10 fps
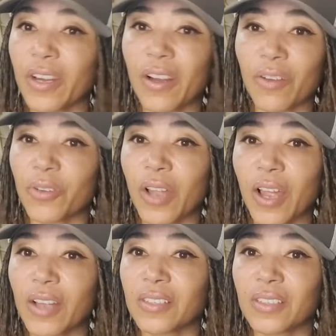careful,
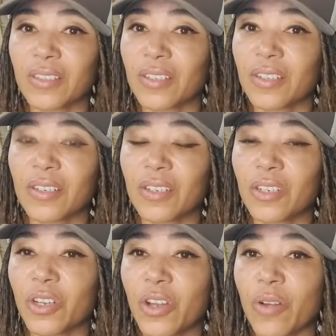guys.
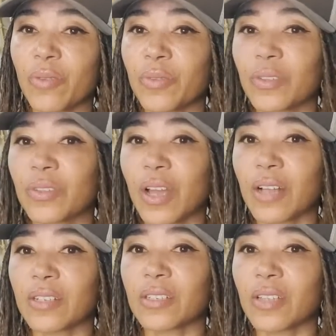You know,
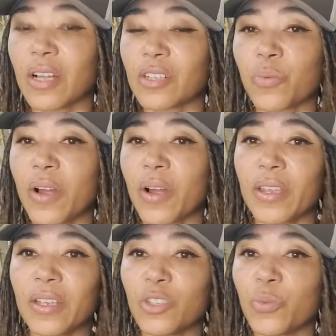that's that's why
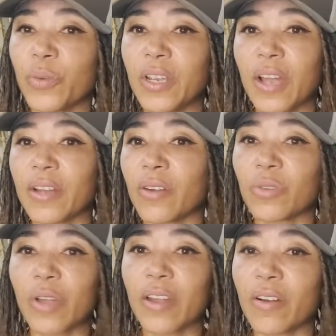each week I don't
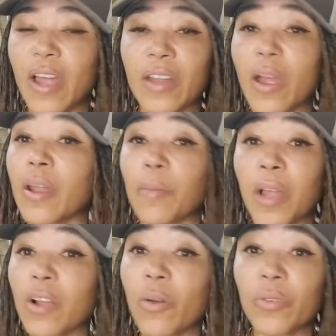I don't I, I'm
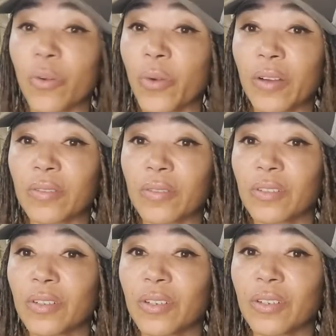not going nowhere.
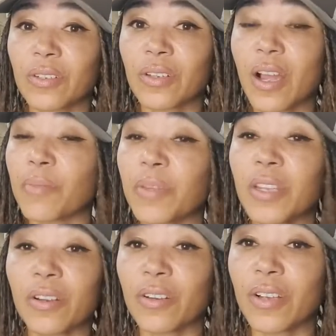I'm
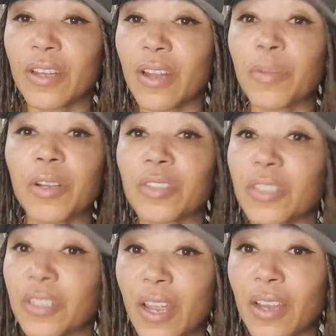here, and I'm here to
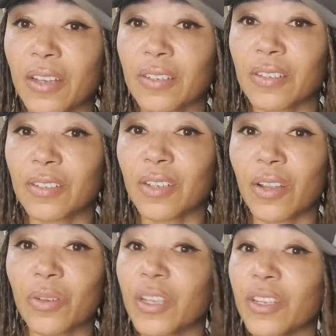stay,
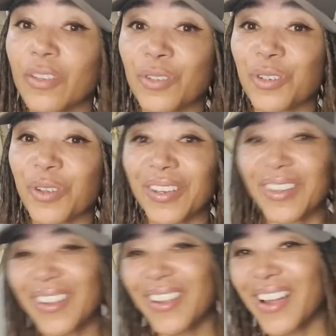so get used to it.
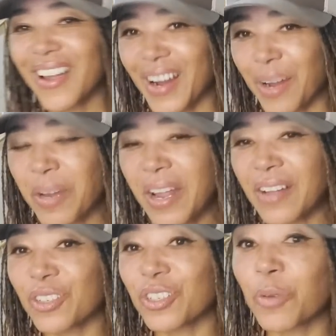All right, I'm gonna
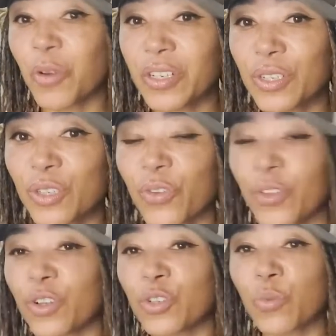answer some questions for
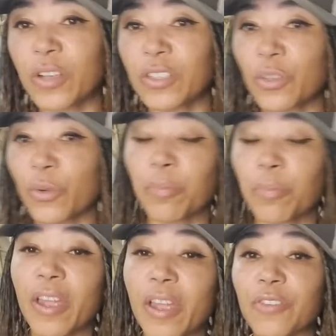those watching the
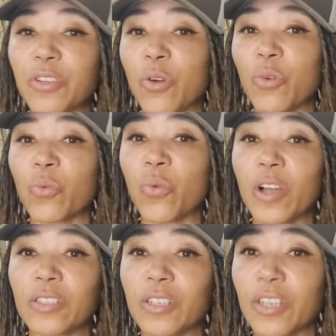replay. If you don't
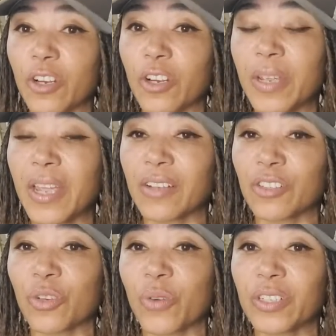want to hear me
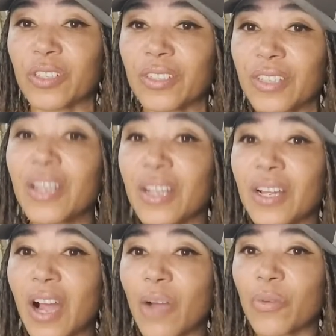answer questions,
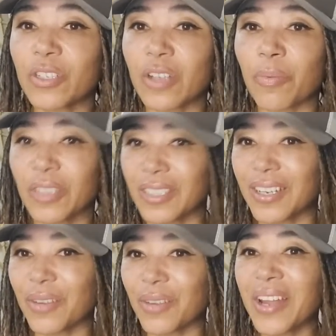I would stop
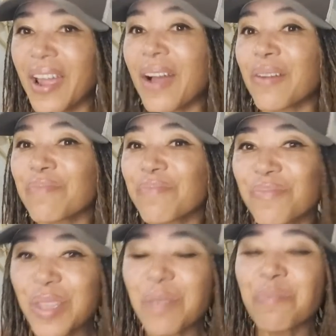listening right now,
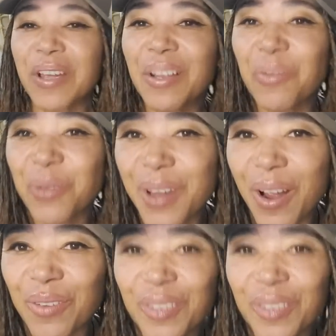but here we go,